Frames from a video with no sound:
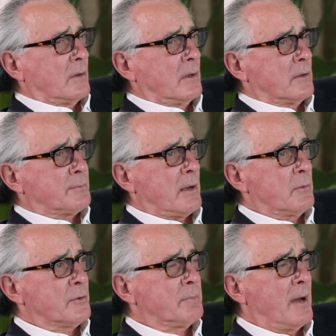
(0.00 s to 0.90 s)
Uh, I was probably
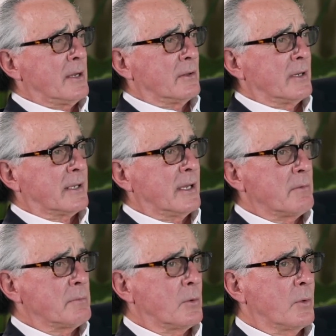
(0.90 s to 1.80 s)
with Michael, and I can't
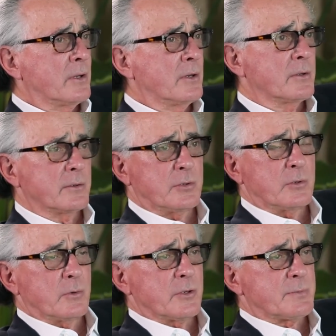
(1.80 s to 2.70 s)
remember what year the
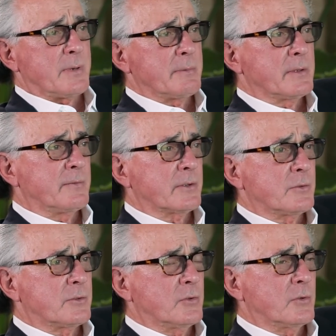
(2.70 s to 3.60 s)
tour was. Probably the
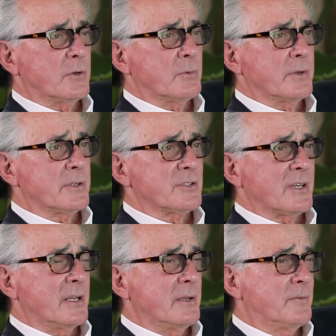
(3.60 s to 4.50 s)
Victory Tour was
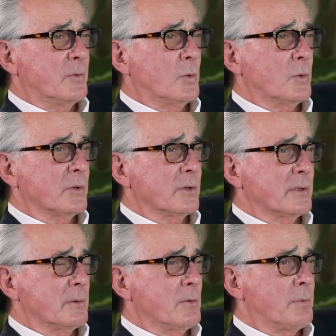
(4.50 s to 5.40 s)
84.
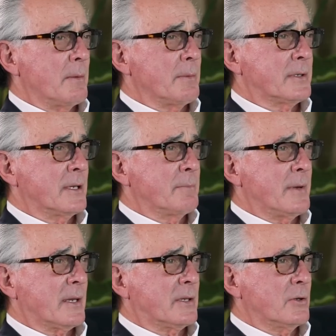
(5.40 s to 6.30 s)
Then we probably came
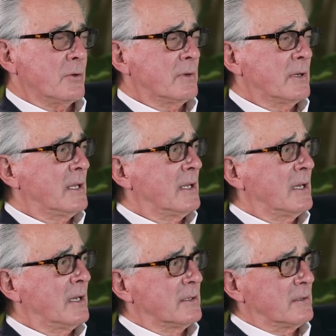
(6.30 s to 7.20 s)
back here in
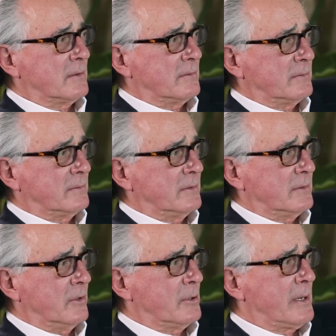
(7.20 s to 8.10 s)
88
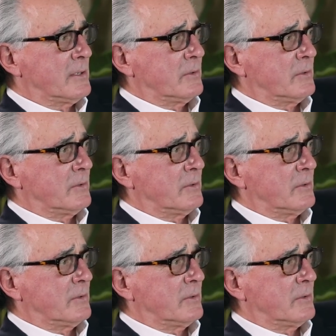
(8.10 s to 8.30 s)
on the bad